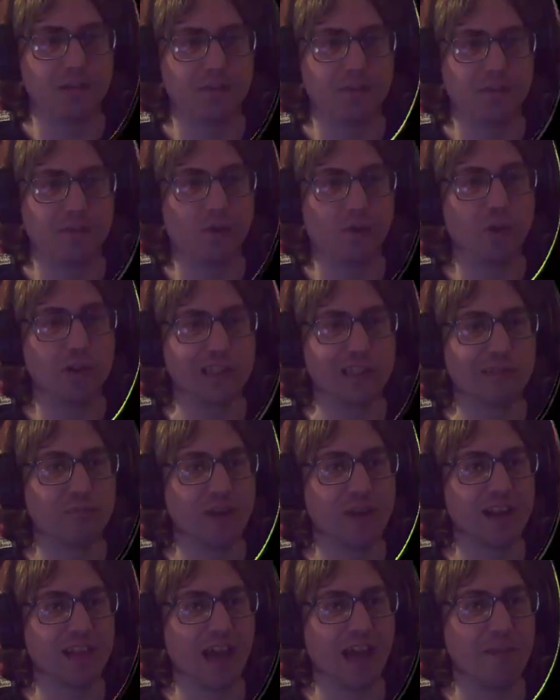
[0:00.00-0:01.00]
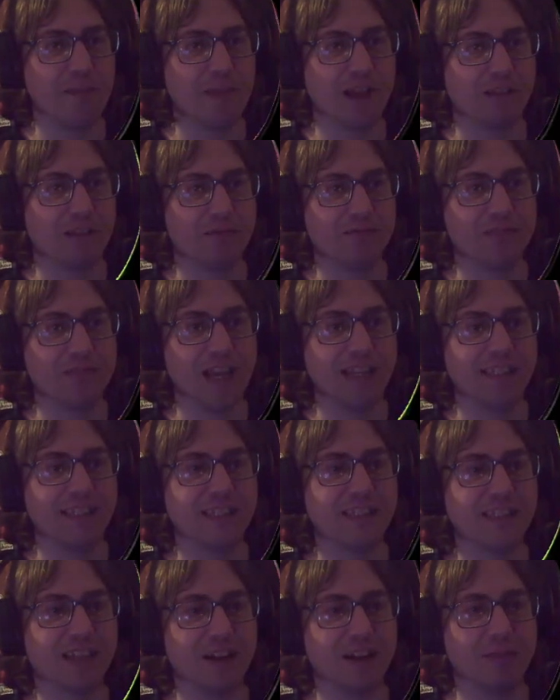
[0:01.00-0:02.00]
Or just ring that bell 80
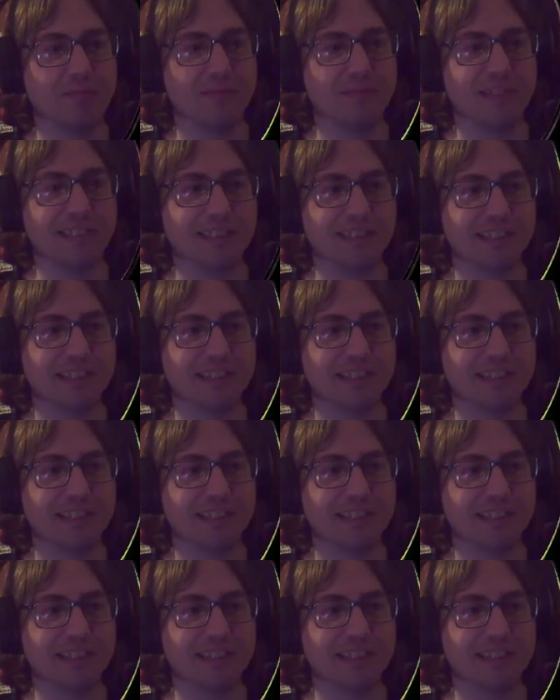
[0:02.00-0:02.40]
times.